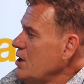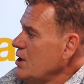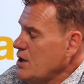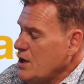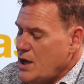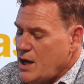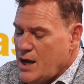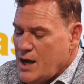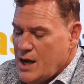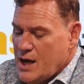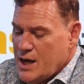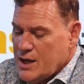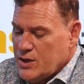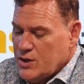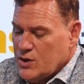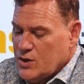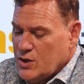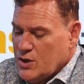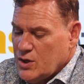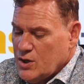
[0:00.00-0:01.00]
uh,
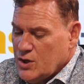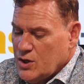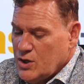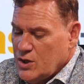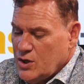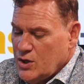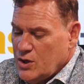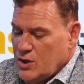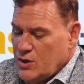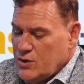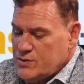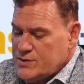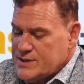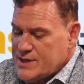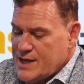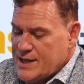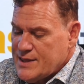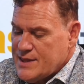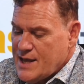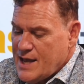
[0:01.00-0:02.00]
you
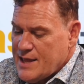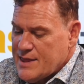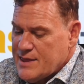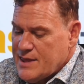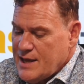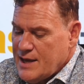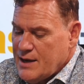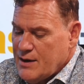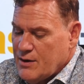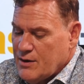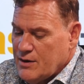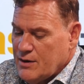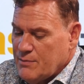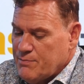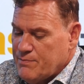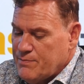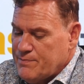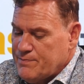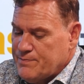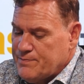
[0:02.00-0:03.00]
said that they are
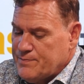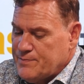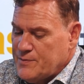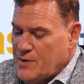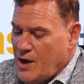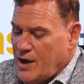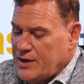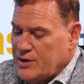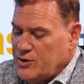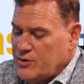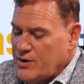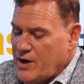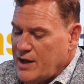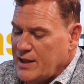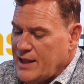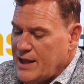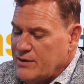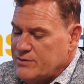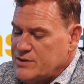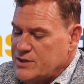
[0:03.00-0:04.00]
not, you're not
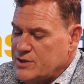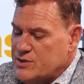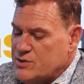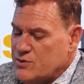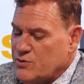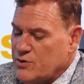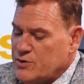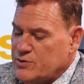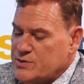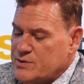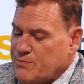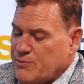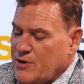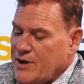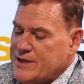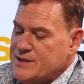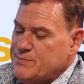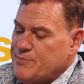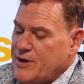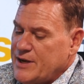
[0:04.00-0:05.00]
allowed to disclose
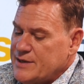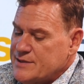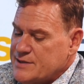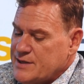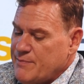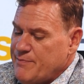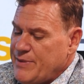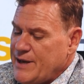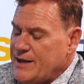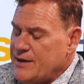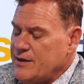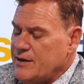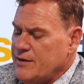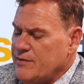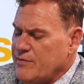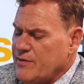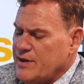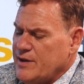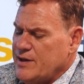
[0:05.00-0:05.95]
price, but it's competitive.